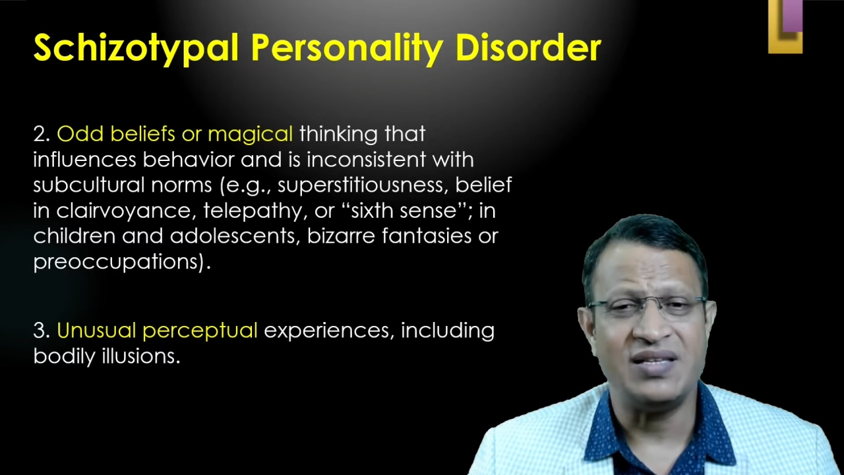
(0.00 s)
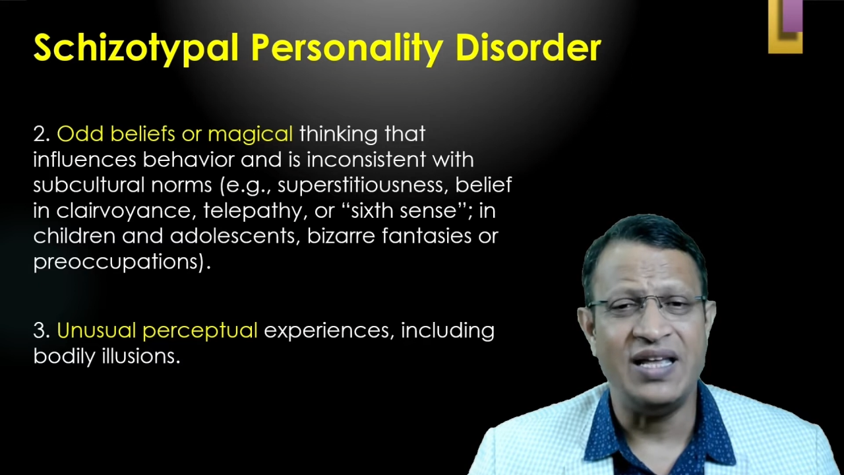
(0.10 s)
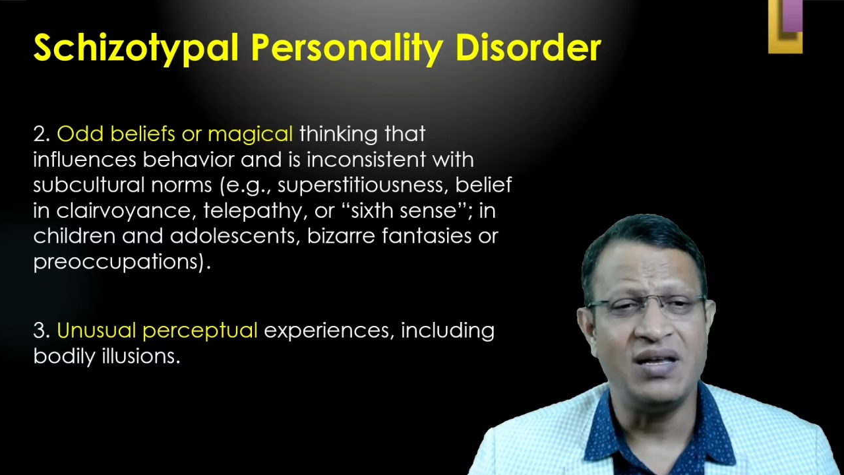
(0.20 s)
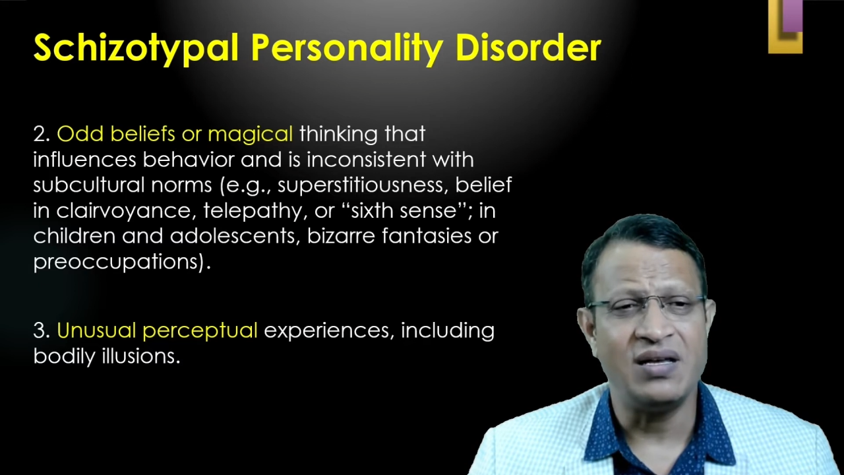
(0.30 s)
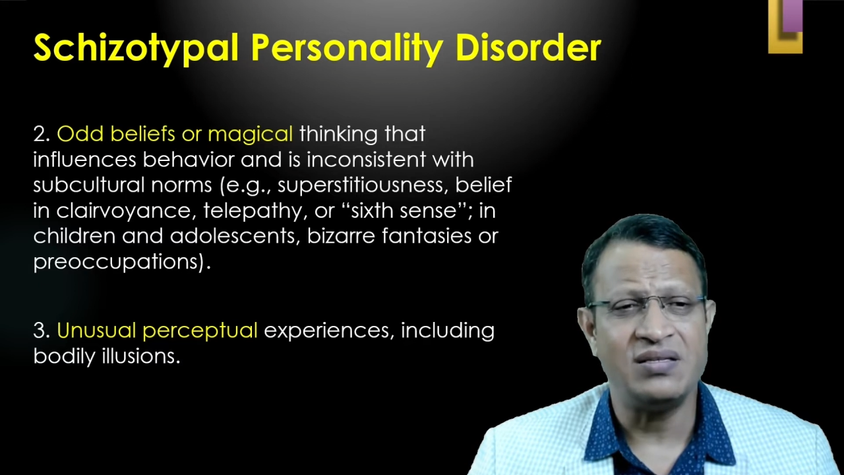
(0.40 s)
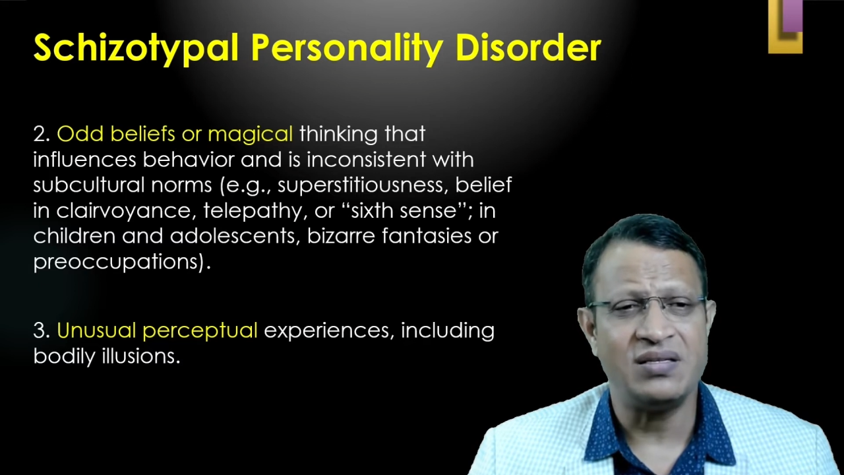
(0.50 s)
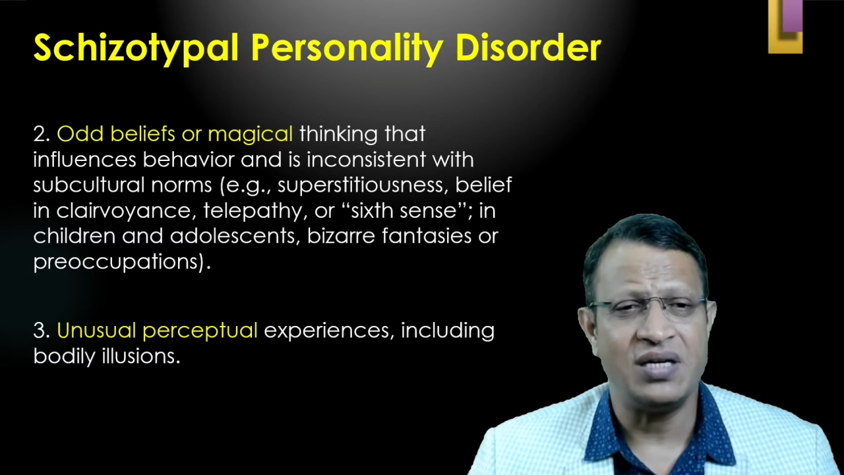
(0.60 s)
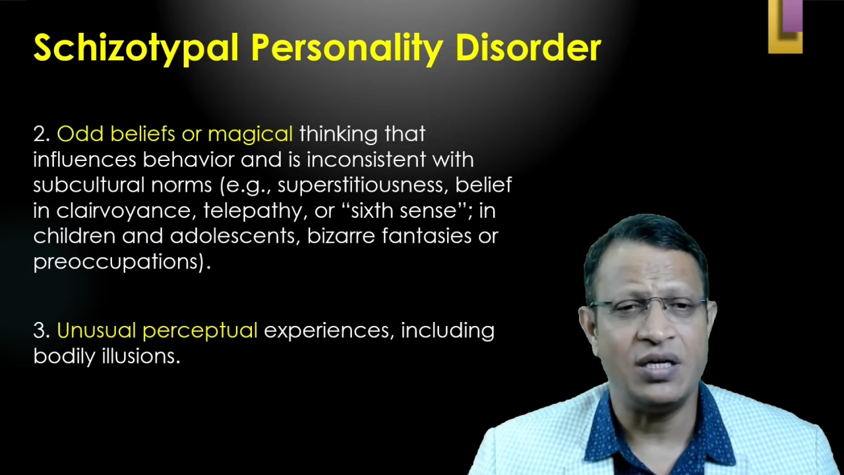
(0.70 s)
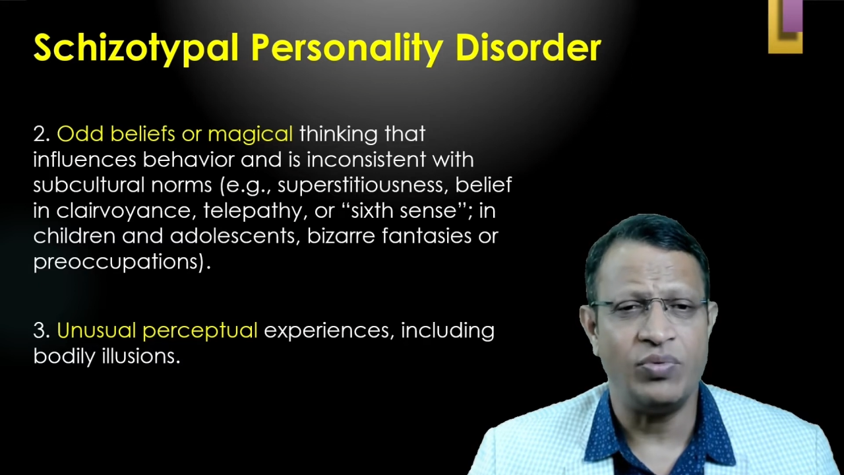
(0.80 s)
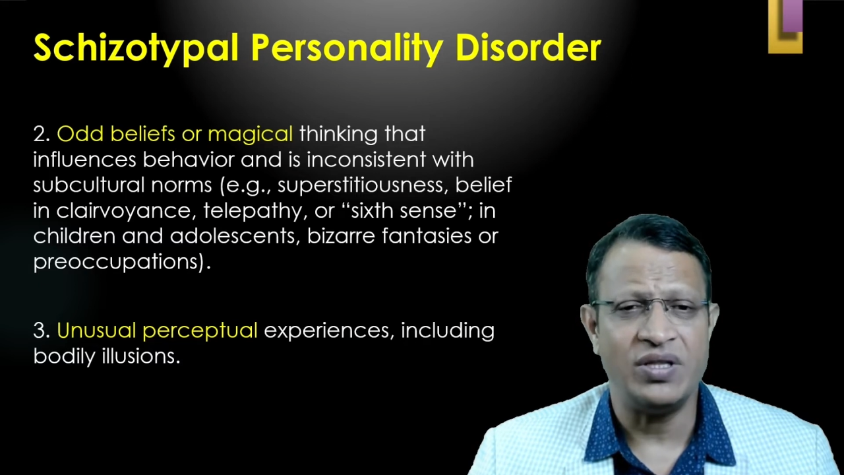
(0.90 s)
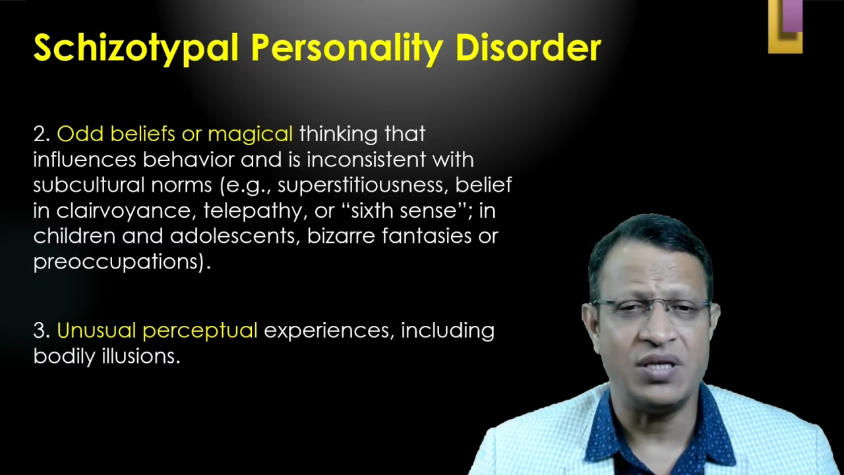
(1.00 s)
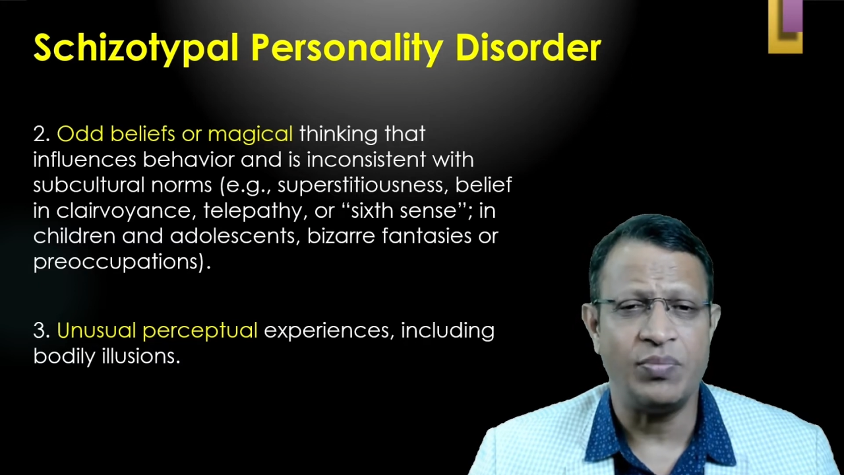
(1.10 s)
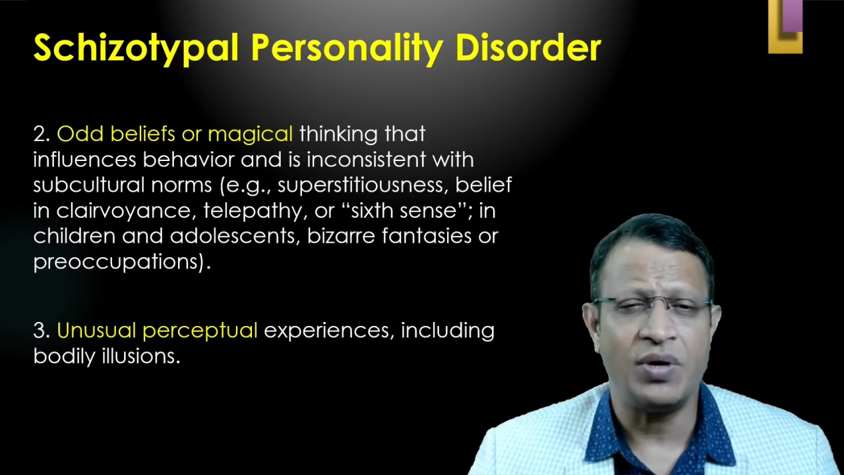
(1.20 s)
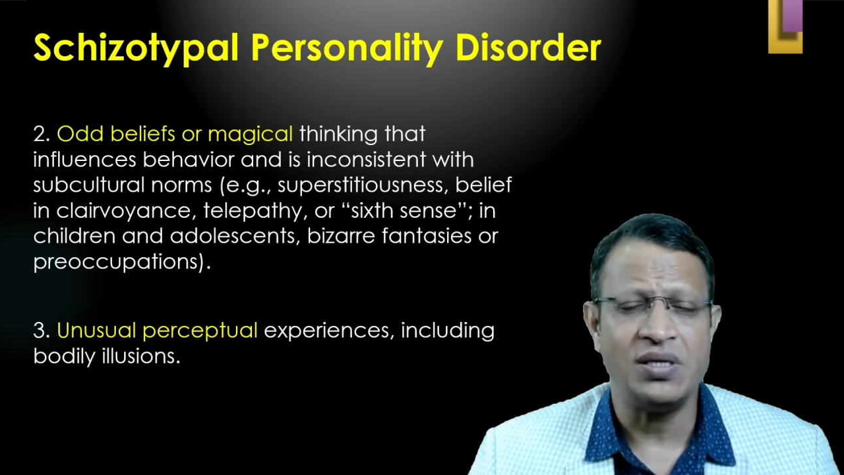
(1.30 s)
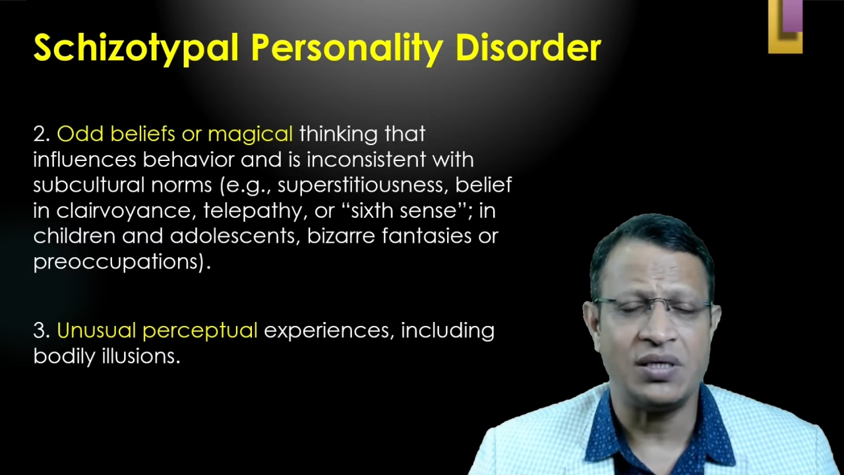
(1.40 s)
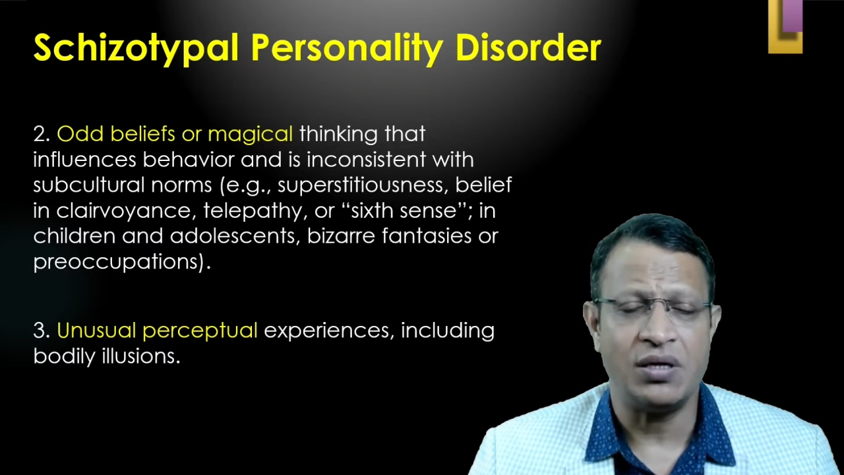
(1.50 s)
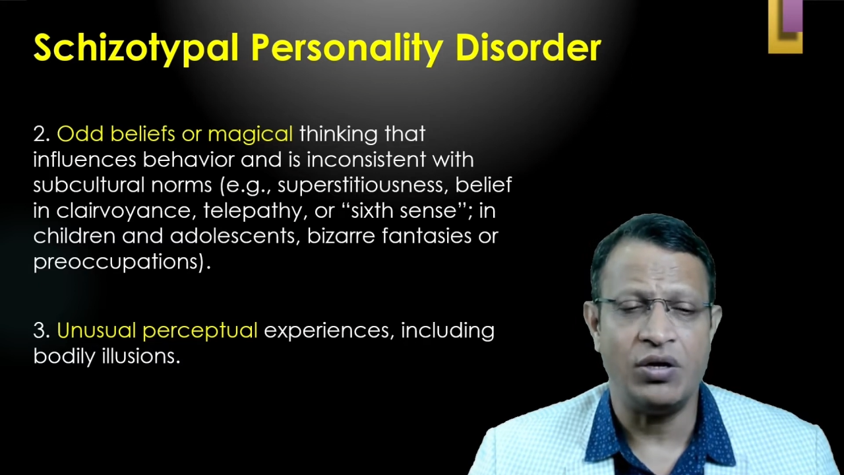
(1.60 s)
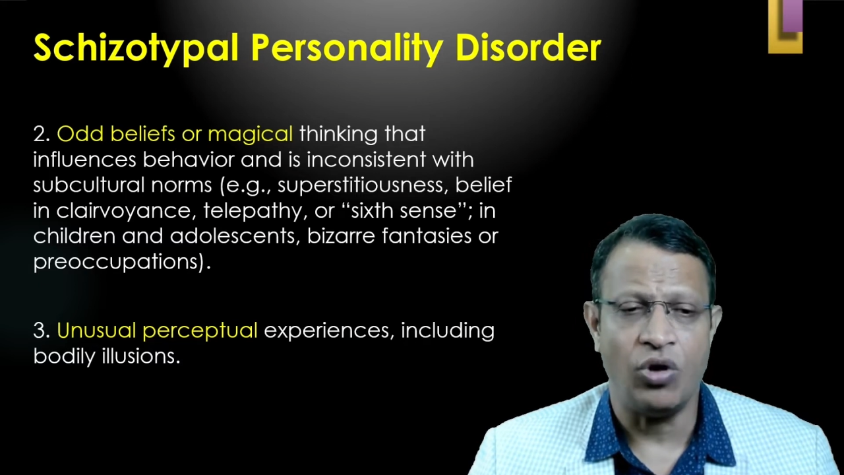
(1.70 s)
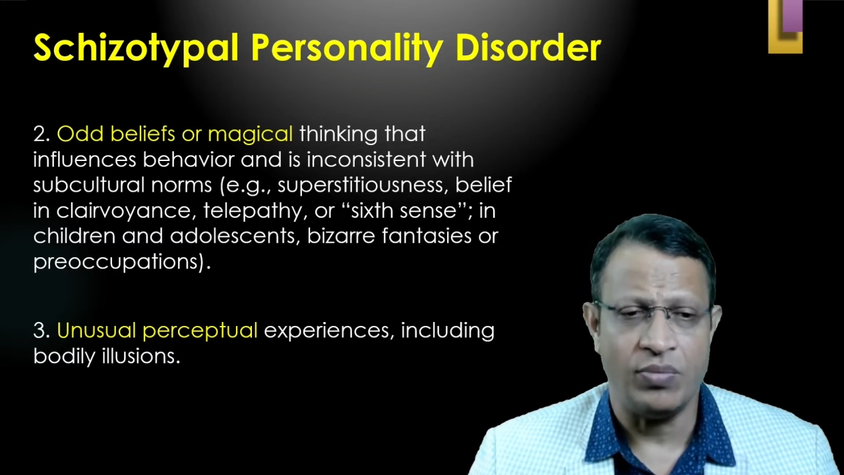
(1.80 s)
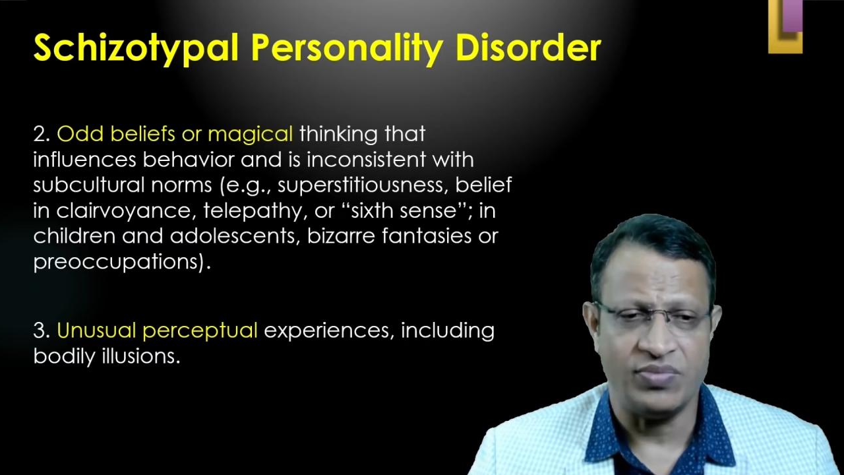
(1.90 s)
inconsistent with subcultural
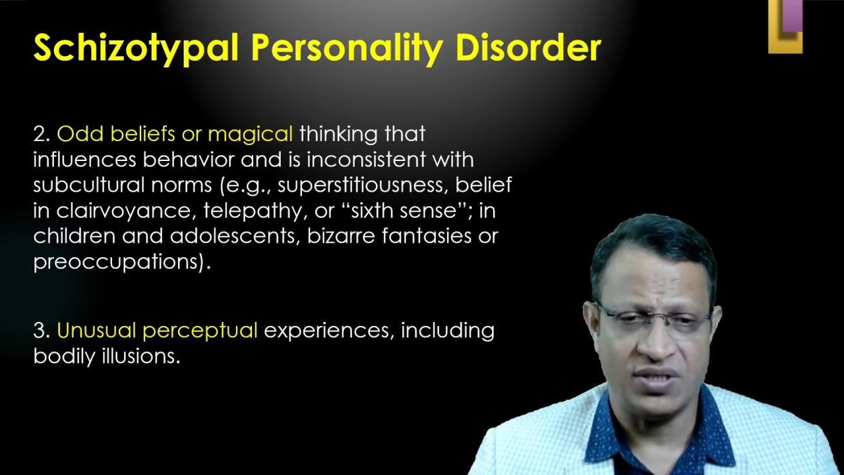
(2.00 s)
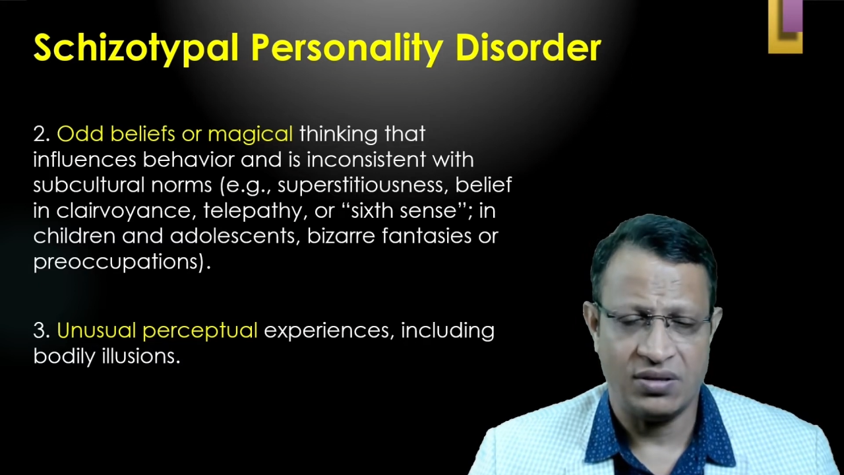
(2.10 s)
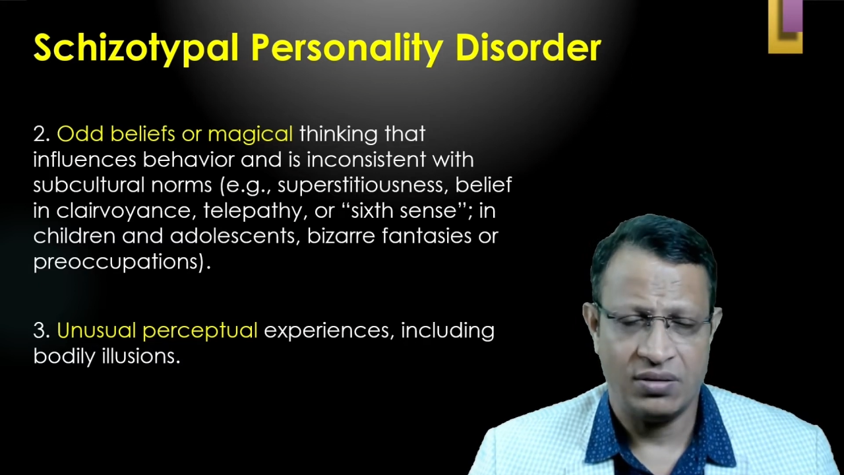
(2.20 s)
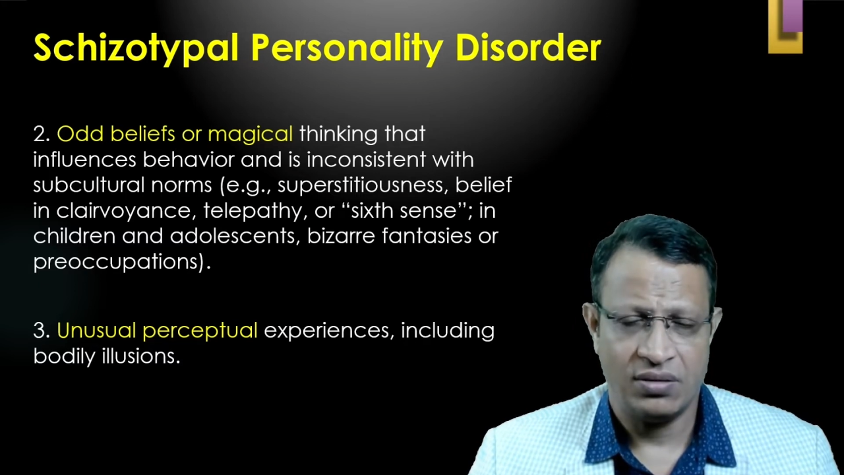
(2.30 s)
norms.